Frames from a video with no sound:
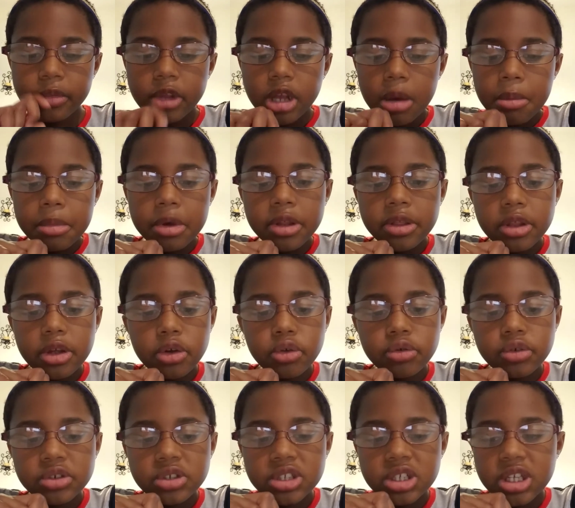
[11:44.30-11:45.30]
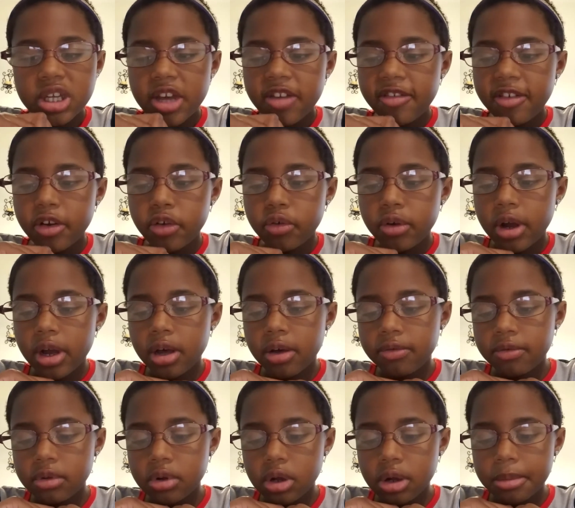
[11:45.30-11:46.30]
But then Christy gave a cry of
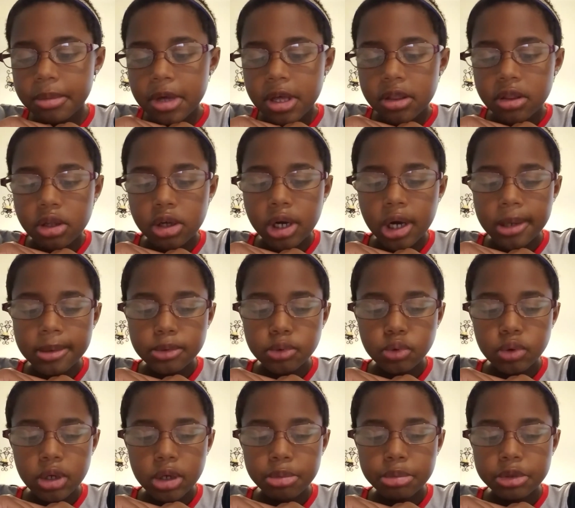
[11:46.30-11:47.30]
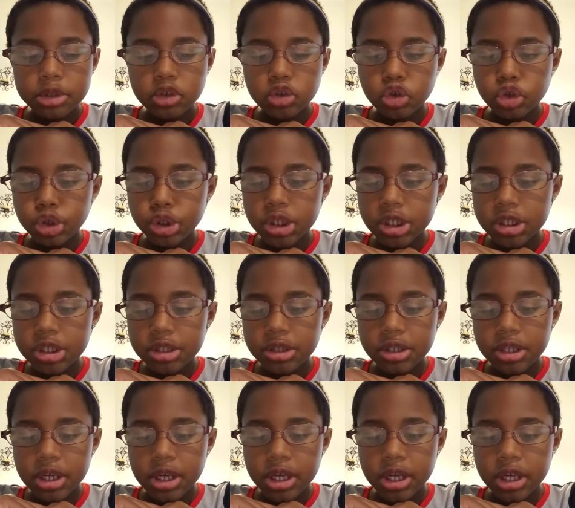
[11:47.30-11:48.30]
alarm. The goblin who had been stuck in
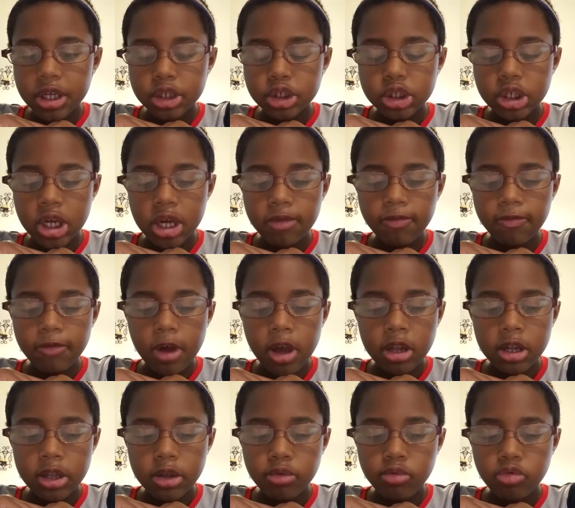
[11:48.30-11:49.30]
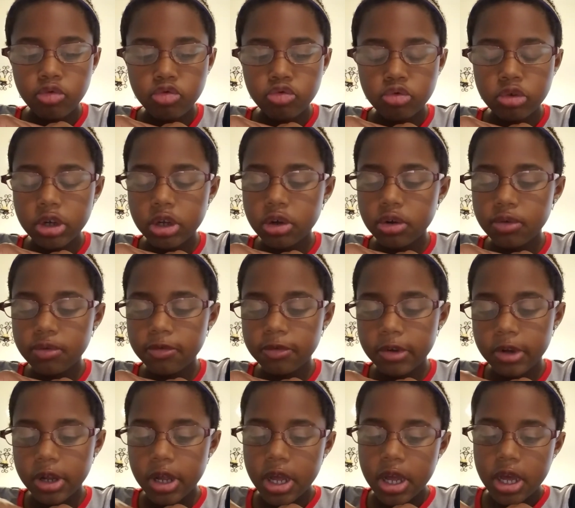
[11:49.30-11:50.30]
the hedge had finally wriggled
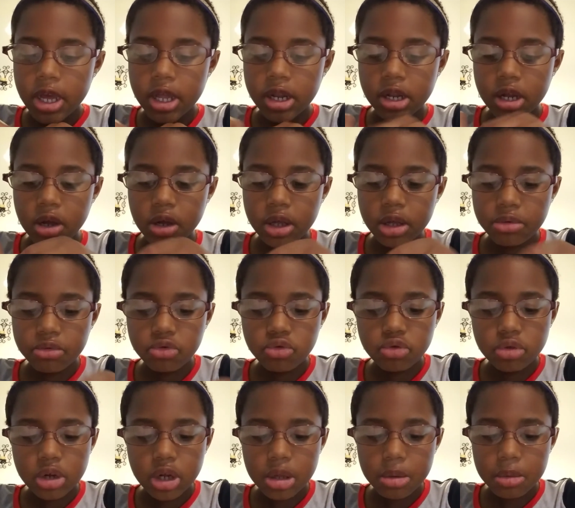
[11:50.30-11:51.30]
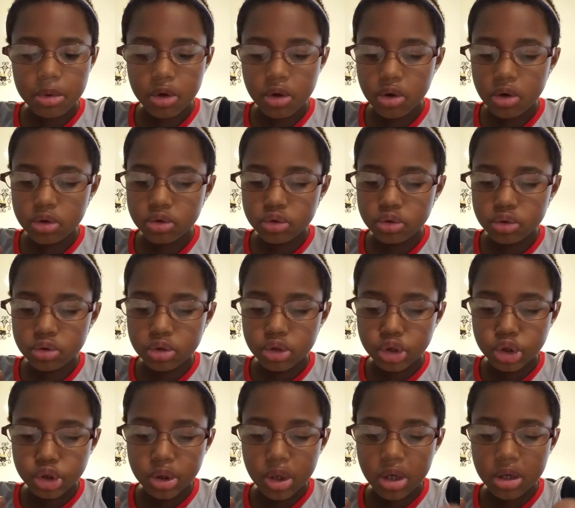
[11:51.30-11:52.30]
free, and now he was climbing onto the
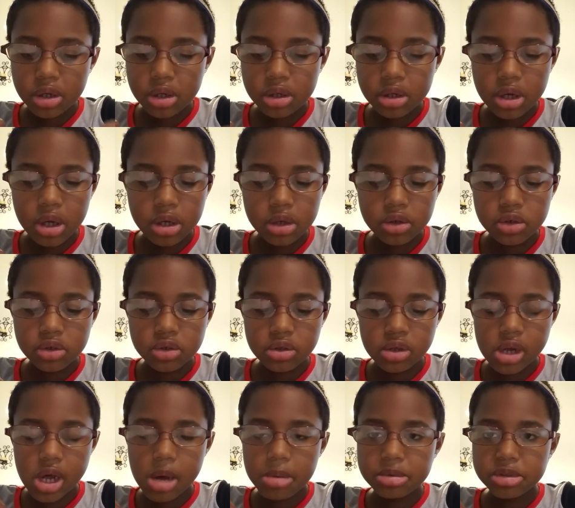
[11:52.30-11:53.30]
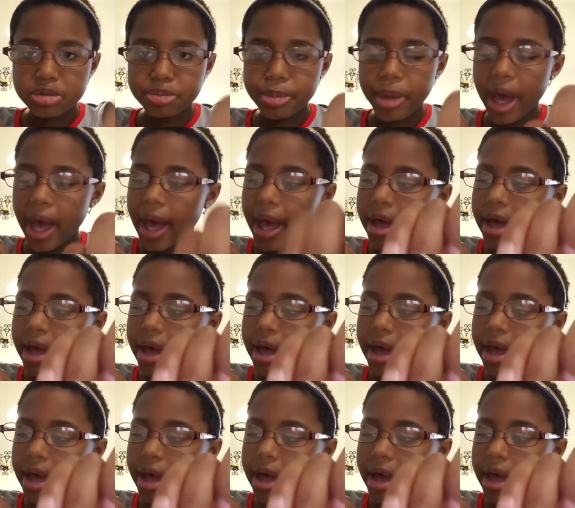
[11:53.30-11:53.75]
chocolate-colored llama's back.